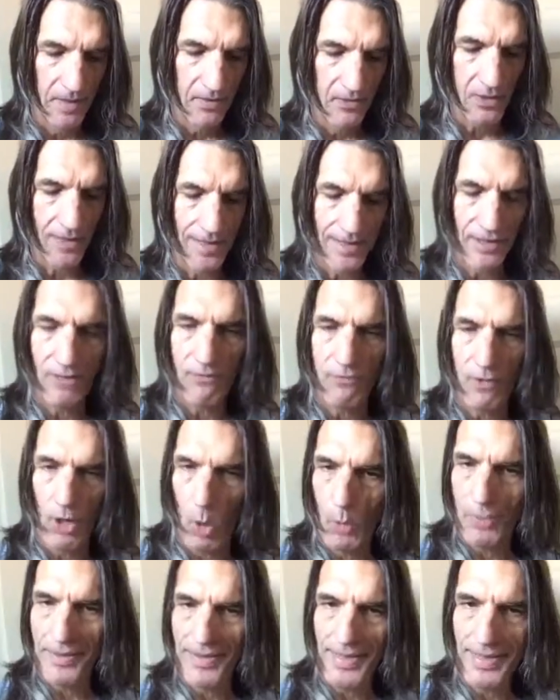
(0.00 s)
So let's
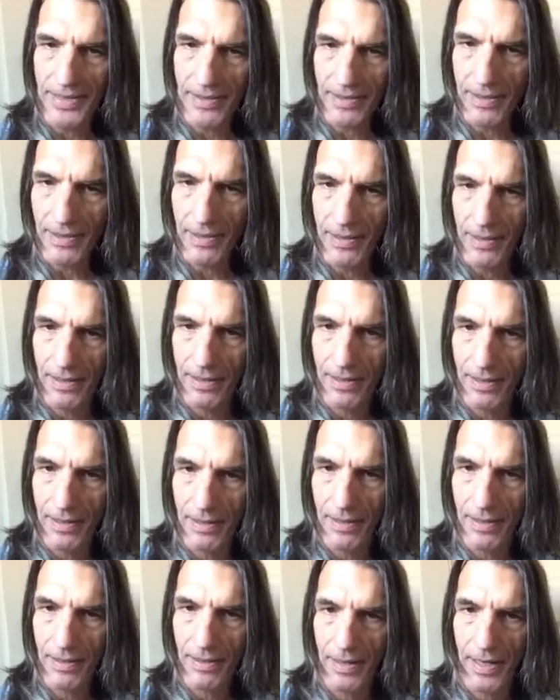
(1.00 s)
flow with it,
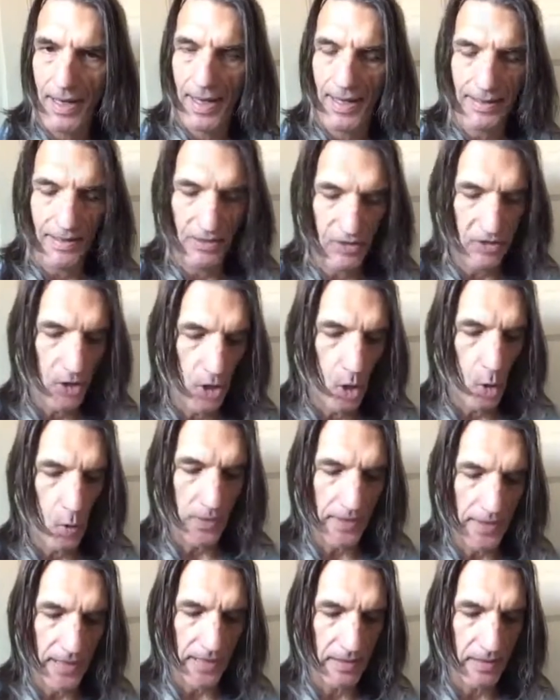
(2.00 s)
let's go
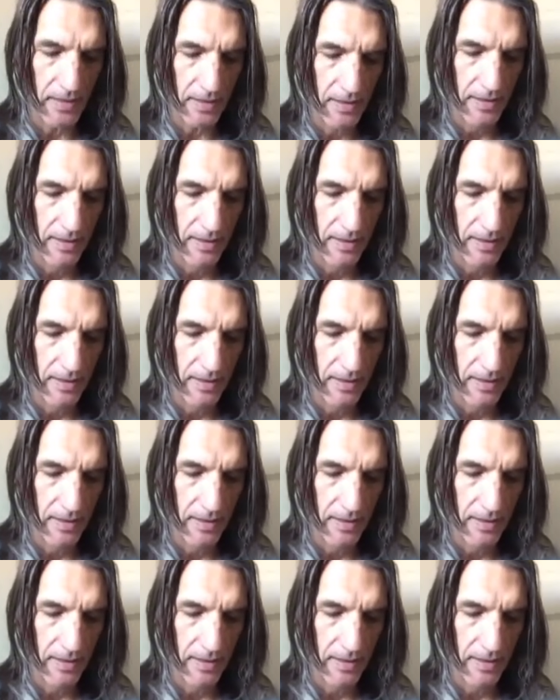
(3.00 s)
with it,